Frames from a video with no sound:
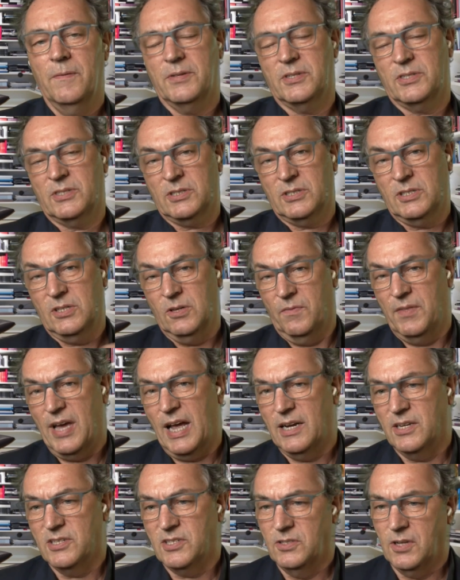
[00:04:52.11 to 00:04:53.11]
So
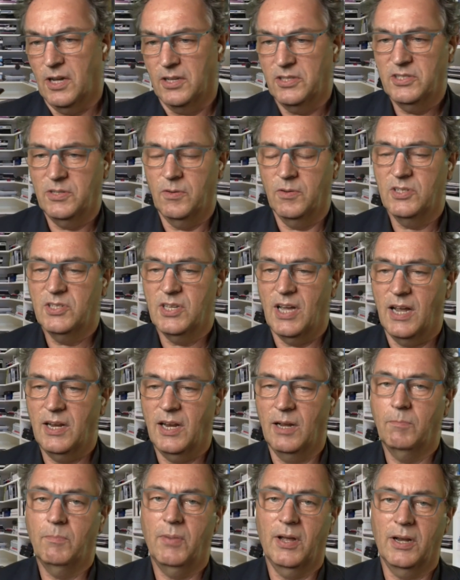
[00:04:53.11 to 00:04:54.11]
that is not so
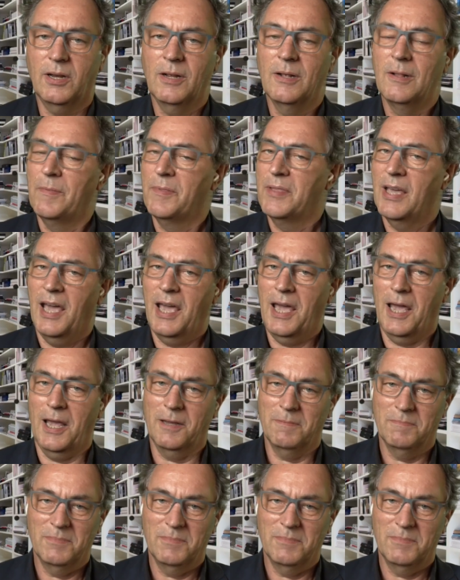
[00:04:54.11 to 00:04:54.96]
exciting. But hey,